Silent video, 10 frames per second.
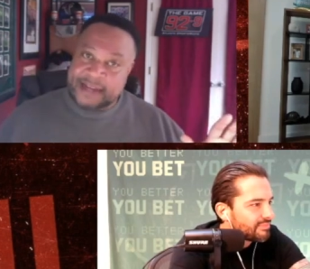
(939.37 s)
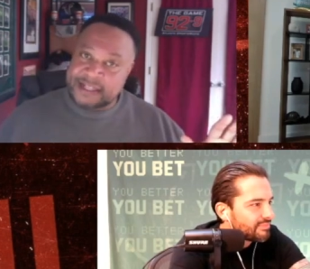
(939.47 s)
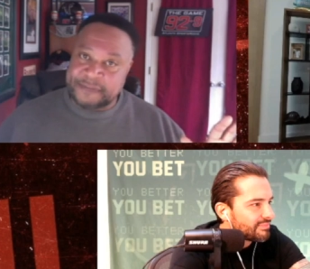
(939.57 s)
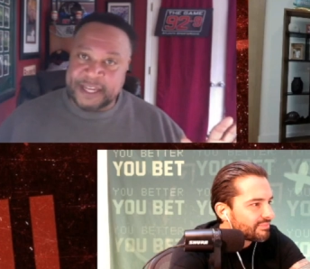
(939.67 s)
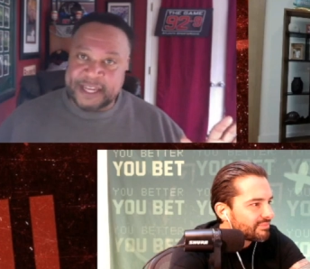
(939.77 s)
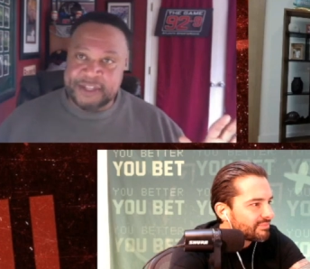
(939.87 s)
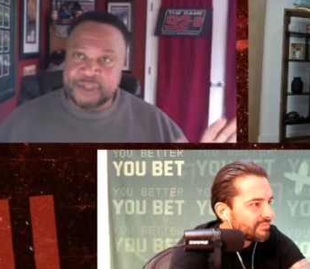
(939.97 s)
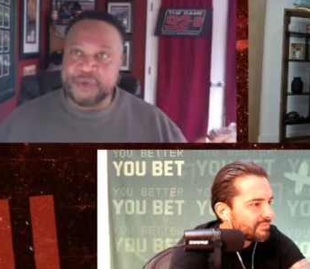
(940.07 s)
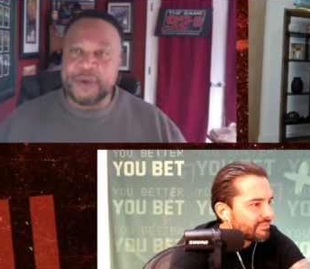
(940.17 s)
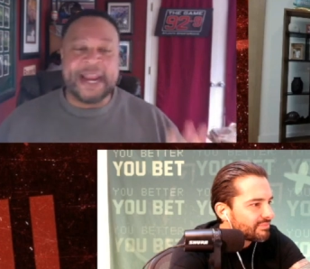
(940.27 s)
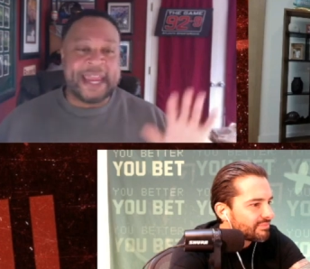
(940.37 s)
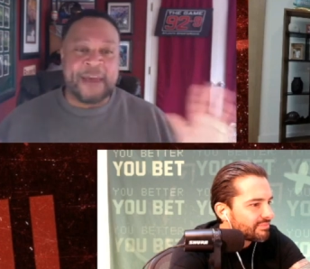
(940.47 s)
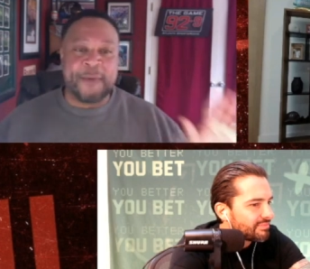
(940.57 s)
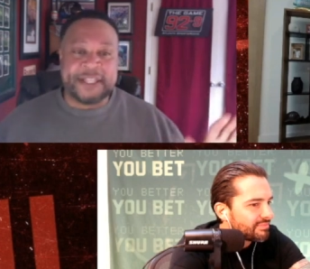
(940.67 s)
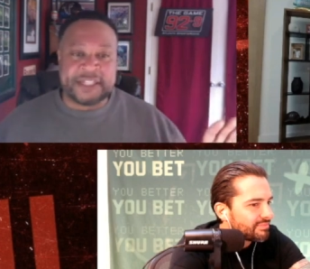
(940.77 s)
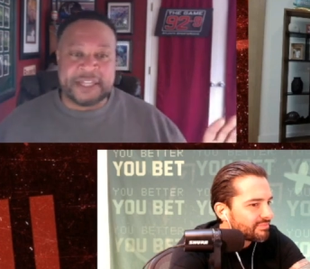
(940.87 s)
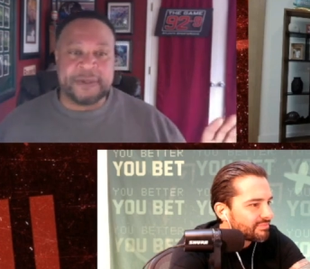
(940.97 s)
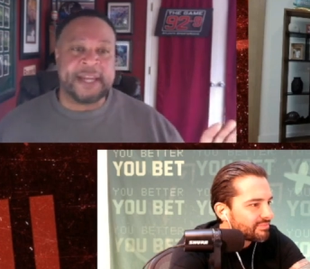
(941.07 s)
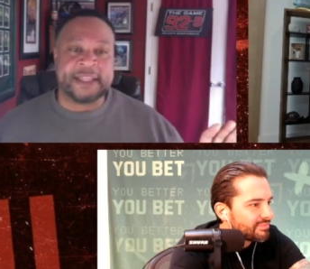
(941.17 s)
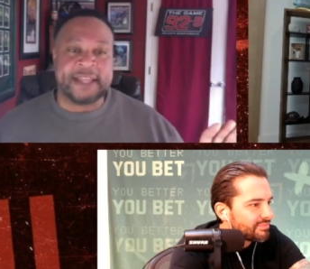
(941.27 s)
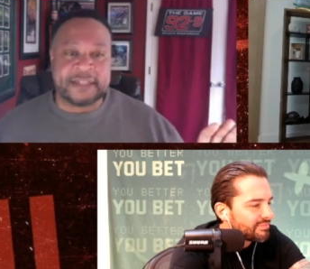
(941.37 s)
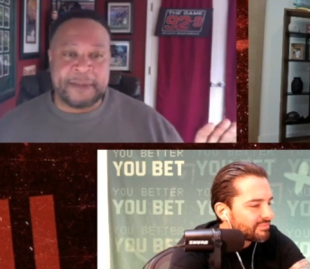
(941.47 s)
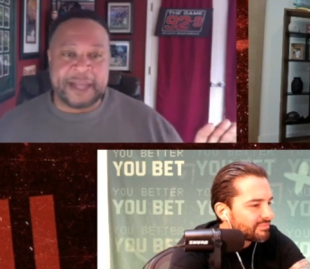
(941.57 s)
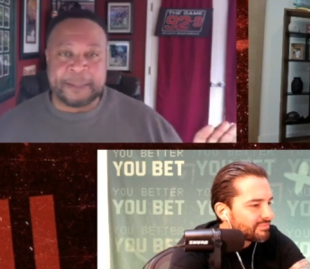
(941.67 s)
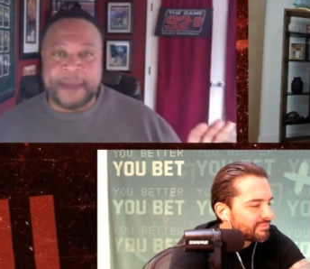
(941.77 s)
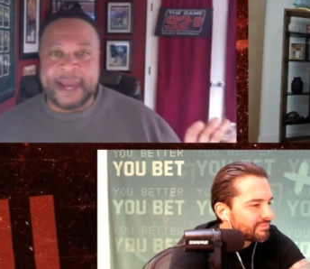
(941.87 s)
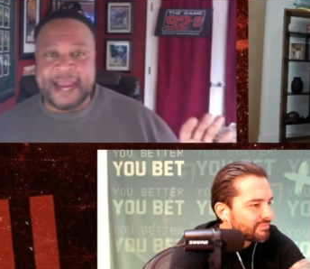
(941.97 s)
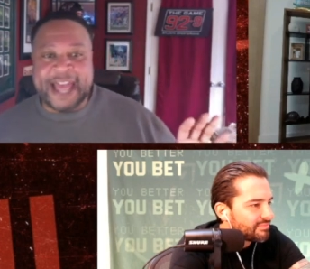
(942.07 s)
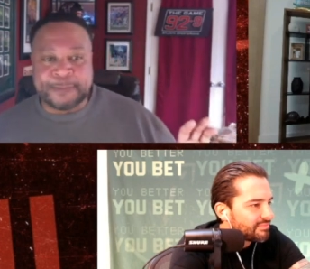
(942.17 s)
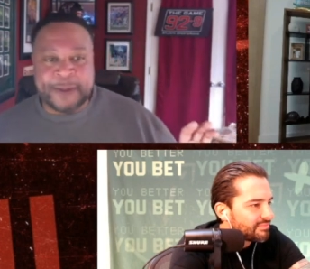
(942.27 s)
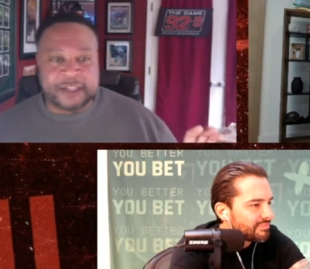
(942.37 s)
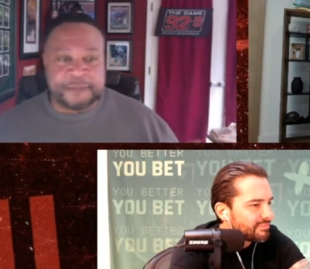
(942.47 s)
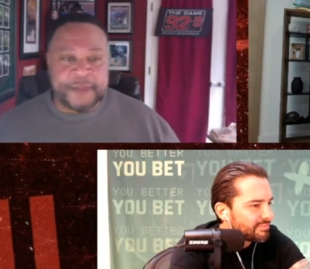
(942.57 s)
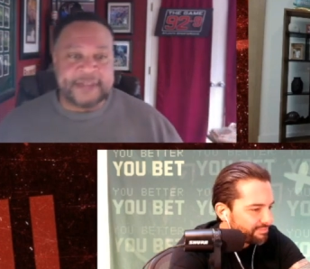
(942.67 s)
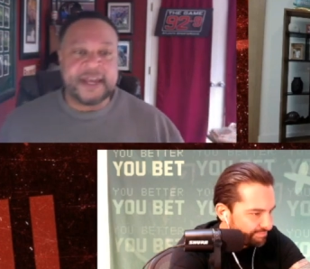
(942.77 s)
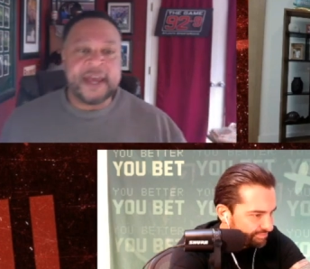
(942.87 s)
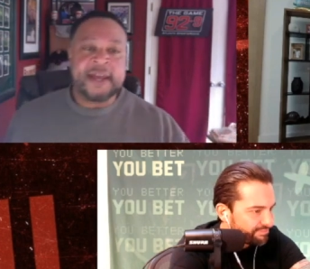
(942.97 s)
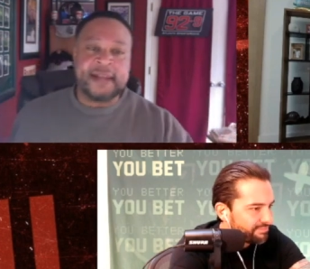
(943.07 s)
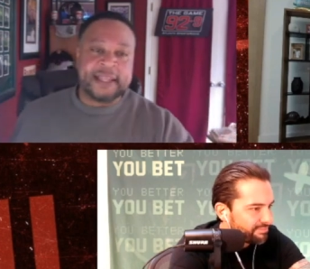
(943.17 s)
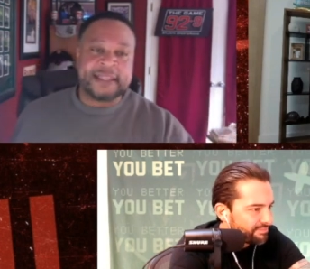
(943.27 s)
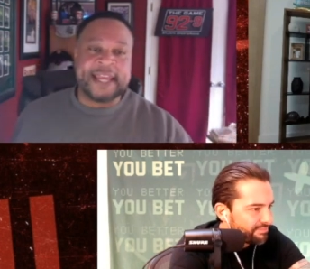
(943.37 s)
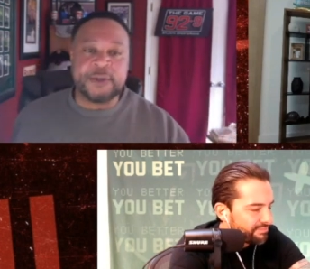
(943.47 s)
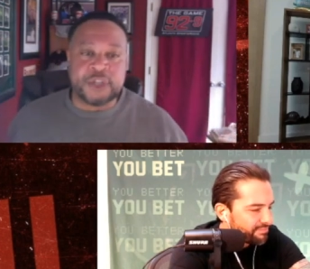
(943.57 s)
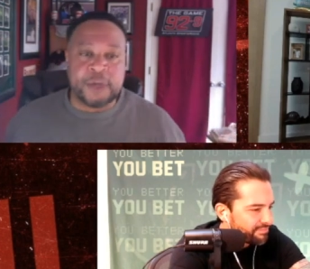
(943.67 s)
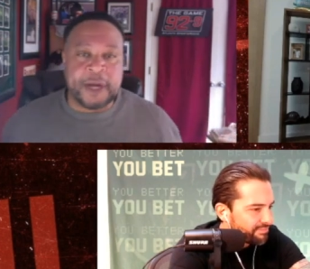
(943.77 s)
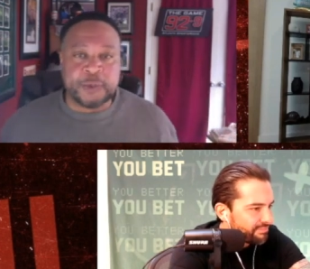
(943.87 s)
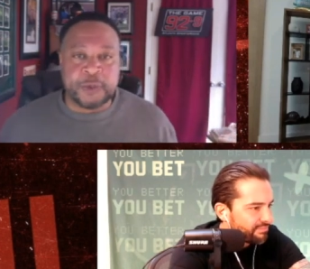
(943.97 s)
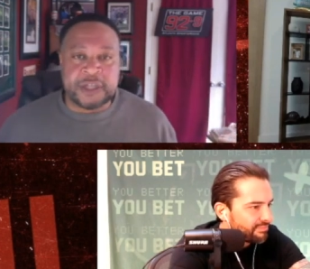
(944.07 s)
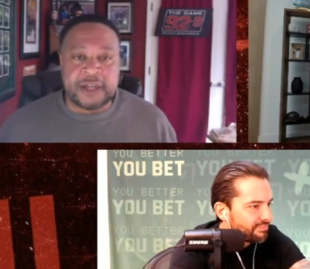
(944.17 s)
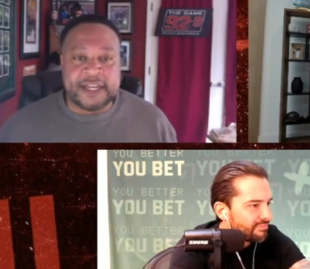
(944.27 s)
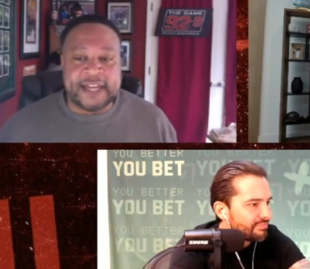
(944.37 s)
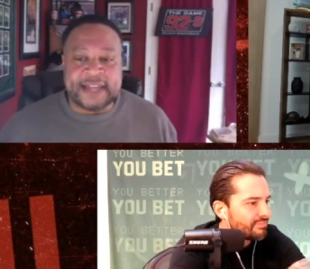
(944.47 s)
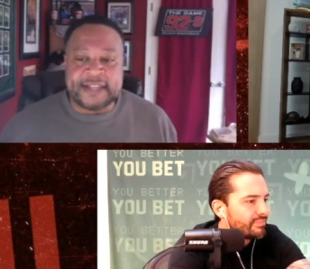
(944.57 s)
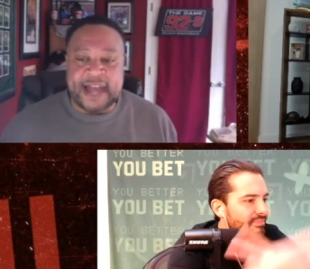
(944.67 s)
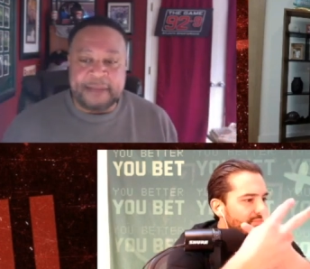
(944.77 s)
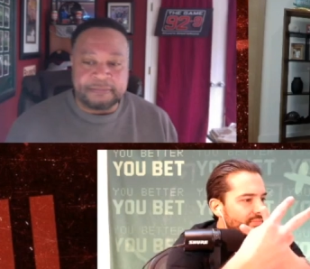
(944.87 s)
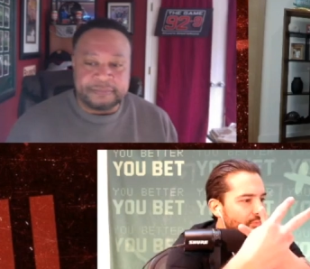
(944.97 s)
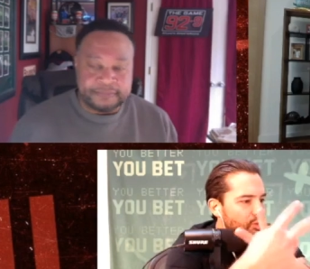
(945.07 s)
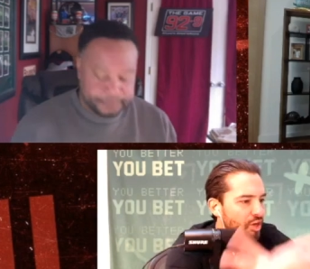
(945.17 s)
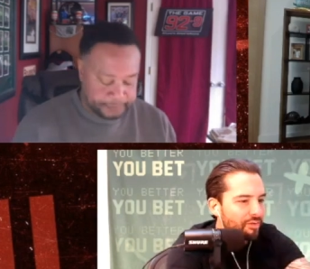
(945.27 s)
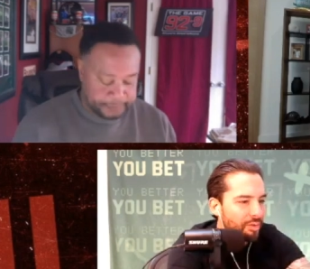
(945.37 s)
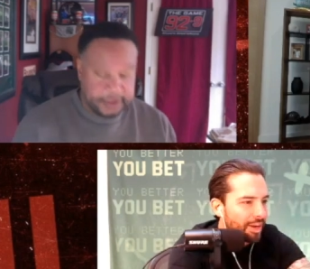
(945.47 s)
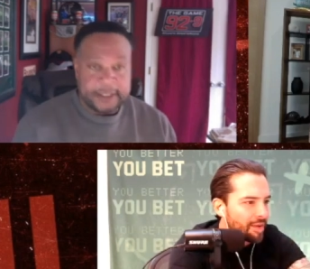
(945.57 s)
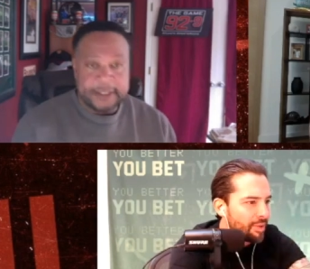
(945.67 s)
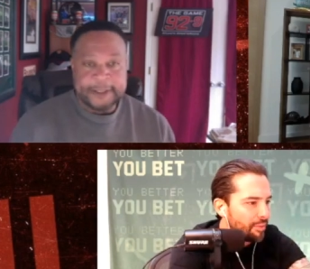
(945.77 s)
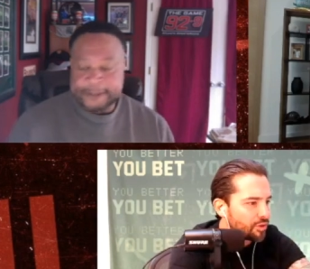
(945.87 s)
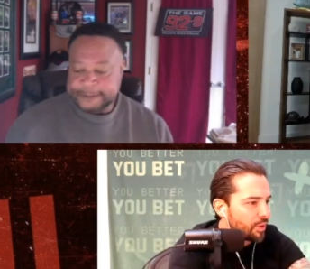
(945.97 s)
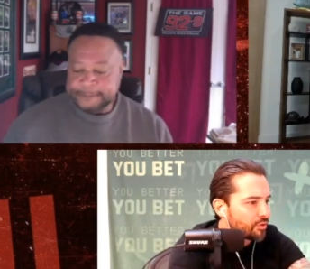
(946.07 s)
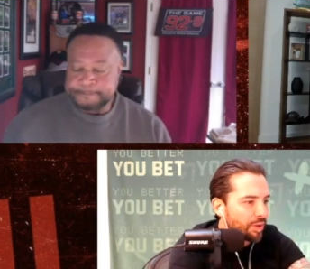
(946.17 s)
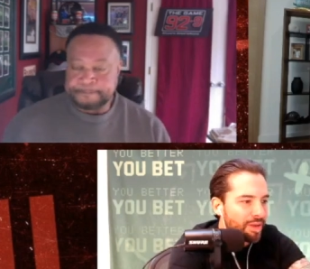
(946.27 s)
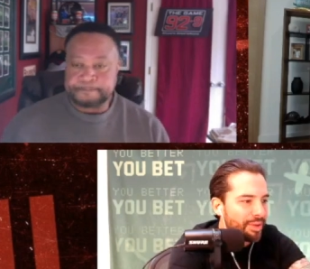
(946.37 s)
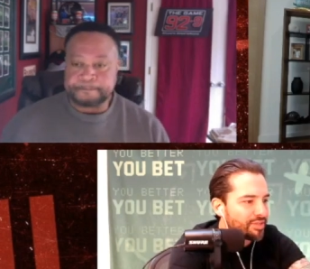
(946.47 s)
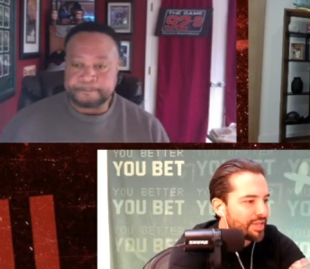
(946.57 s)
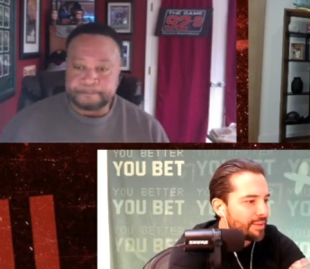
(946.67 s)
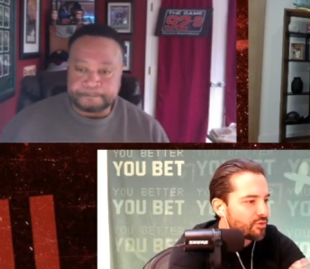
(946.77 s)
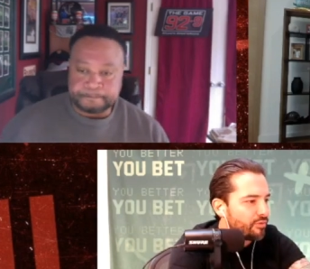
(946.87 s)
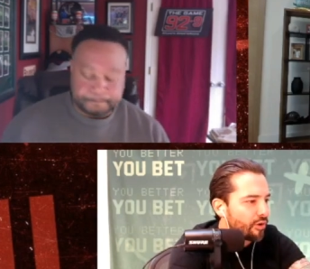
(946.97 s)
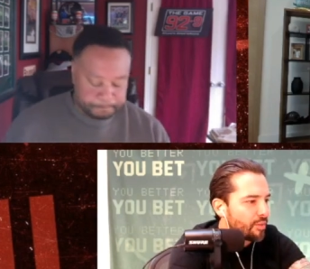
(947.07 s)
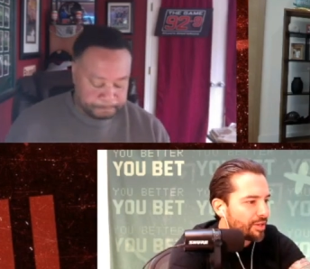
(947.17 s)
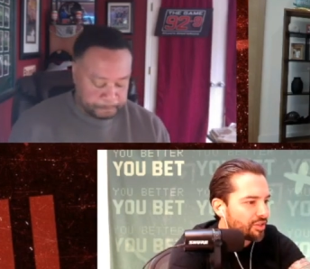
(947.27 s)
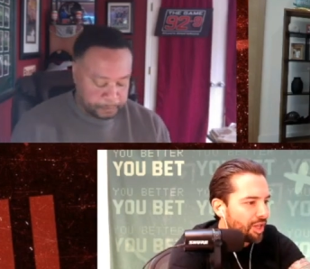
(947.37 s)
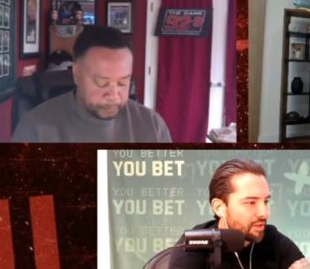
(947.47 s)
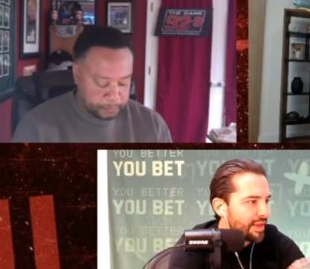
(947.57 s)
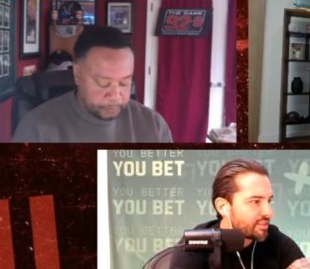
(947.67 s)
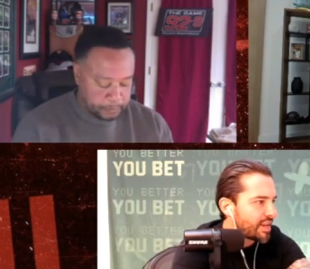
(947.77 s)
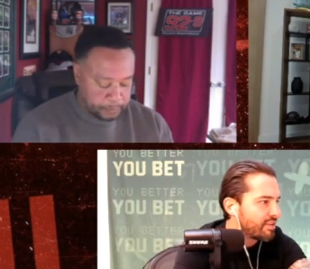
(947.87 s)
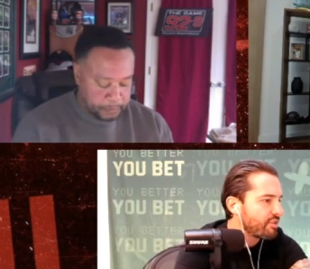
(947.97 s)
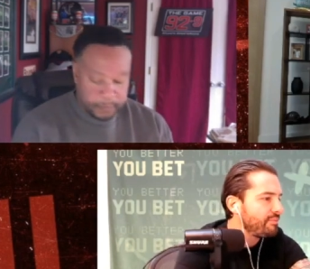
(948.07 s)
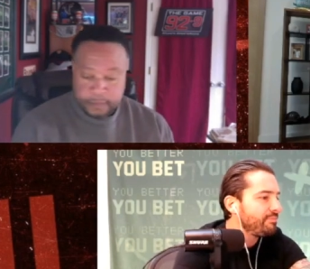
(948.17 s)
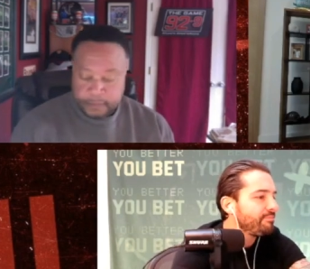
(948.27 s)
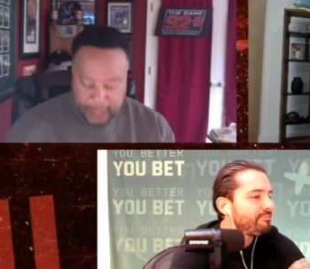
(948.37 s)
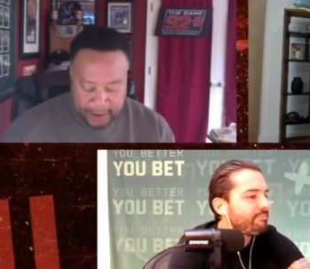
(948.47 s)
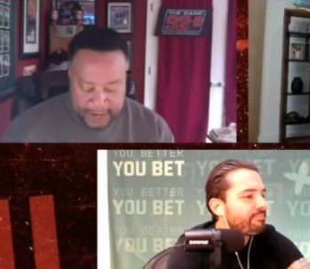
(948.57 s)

Speaker 1: of stuff to get to, and I can't wait to see what Nick thinks about the betting aspect of things. Nick, thank you so much. We'll talk to you next time. See you, Wishing
Speaker 2: everybody minimal sweats, winning bets, the absolute very best of luck. Thanks, guys.
Speaker 1: All right,